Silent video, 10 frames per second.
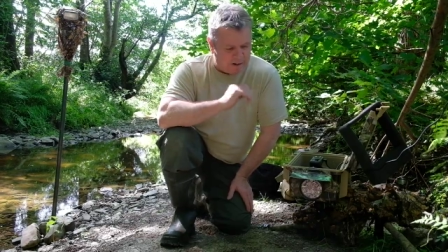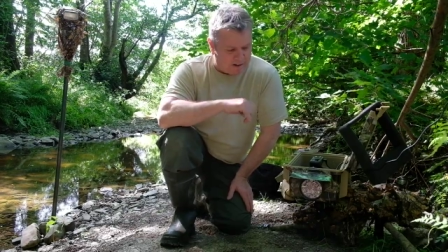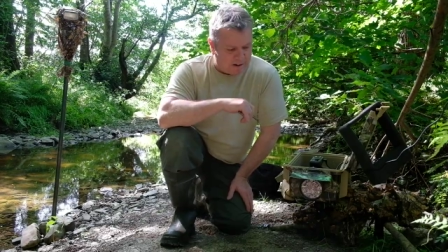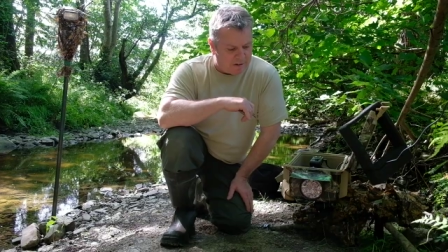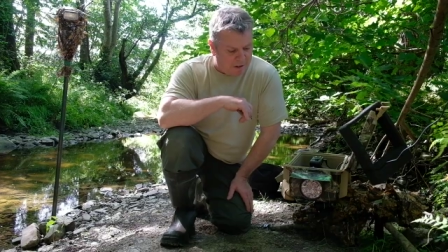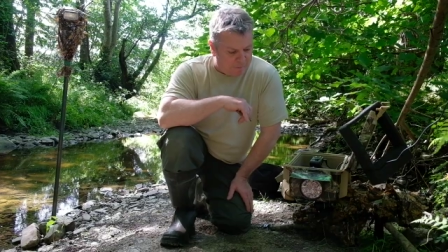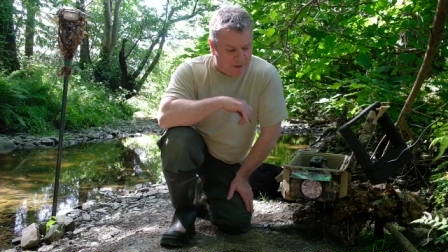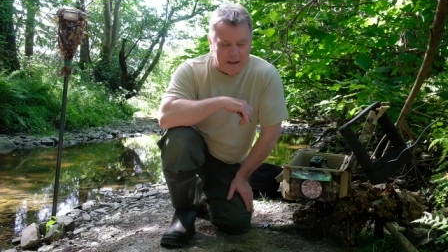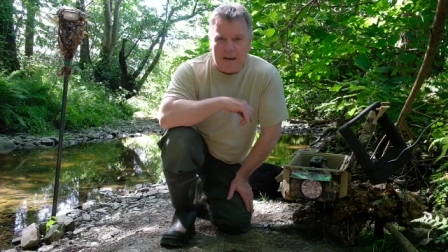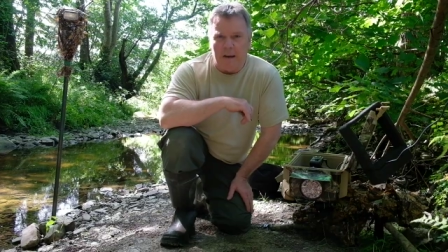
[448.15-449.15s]
I'll, I'll
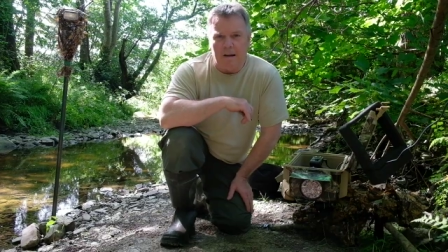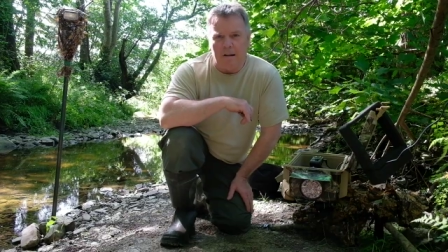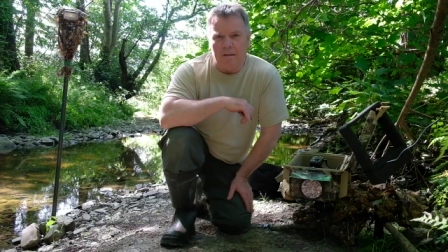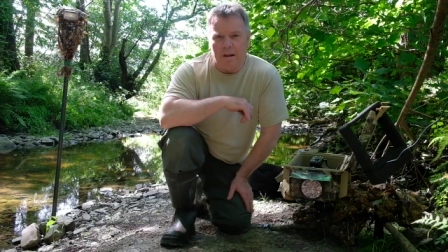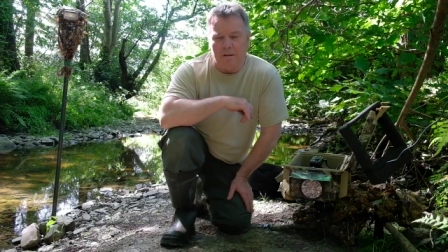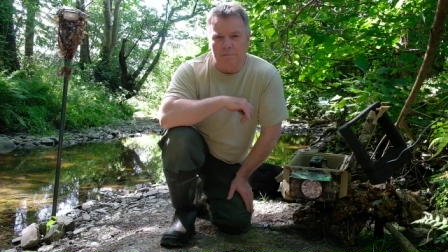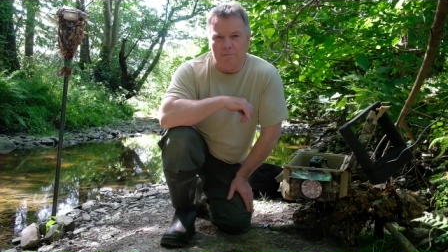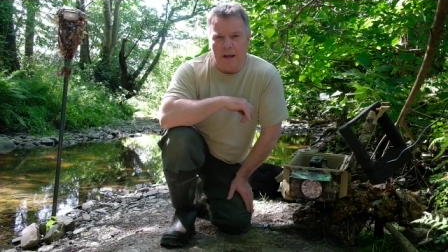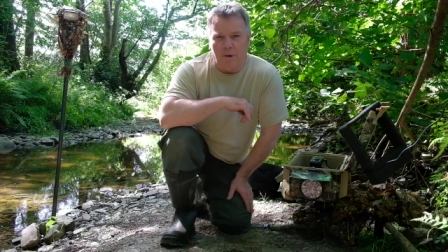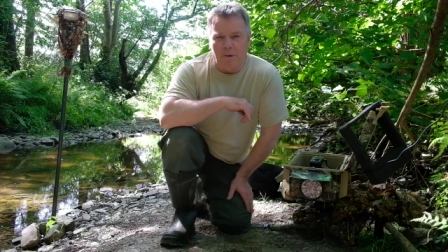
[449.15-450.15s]
be in and I'll, I'll
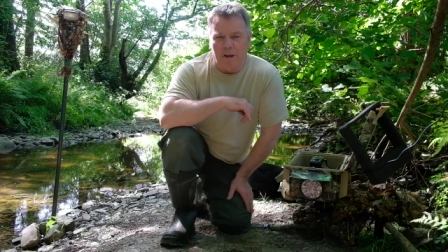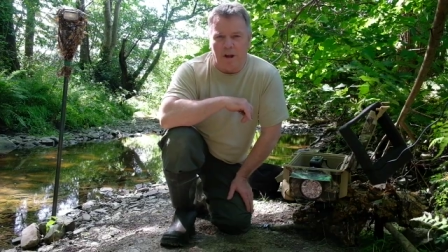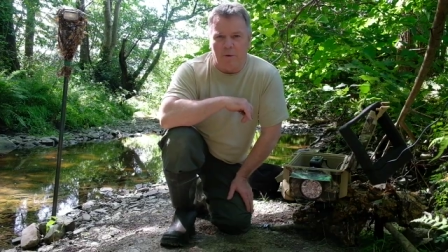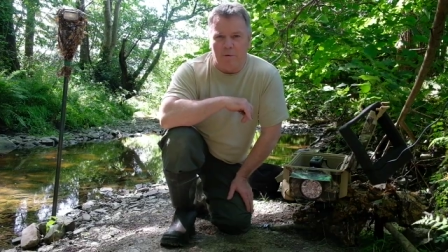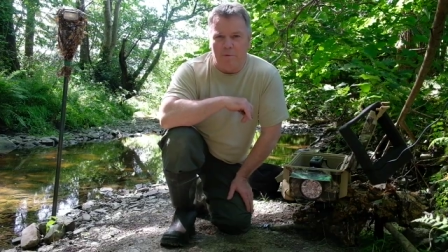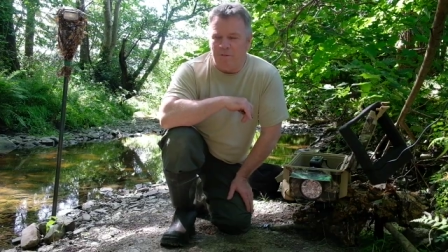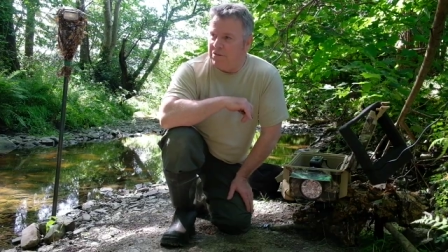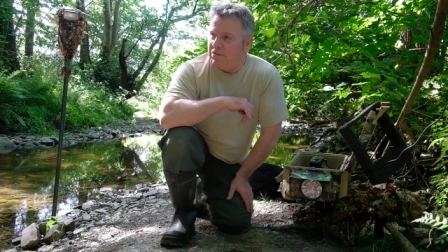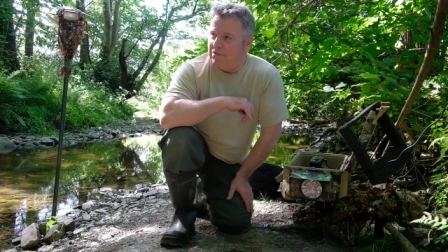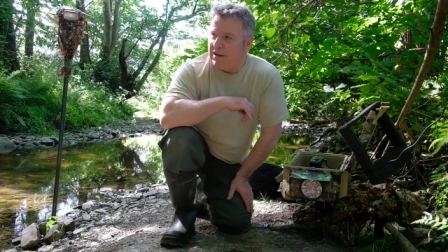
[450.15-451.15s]
get all the
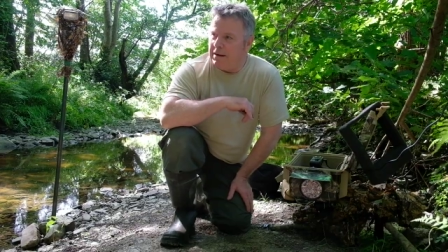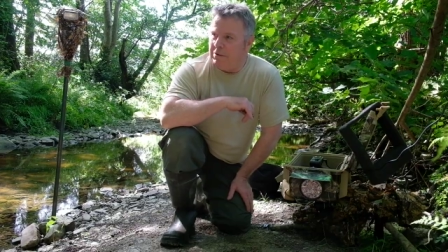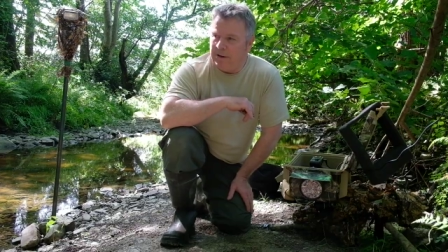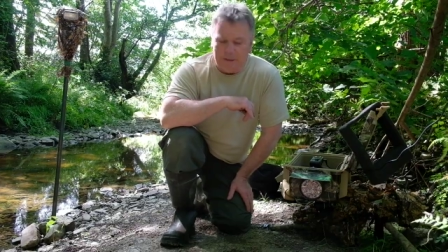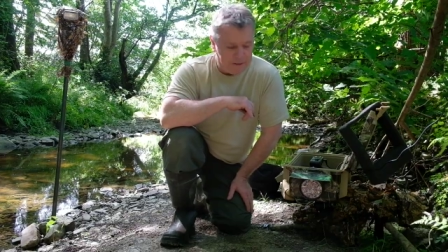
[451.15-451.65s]
equipment down.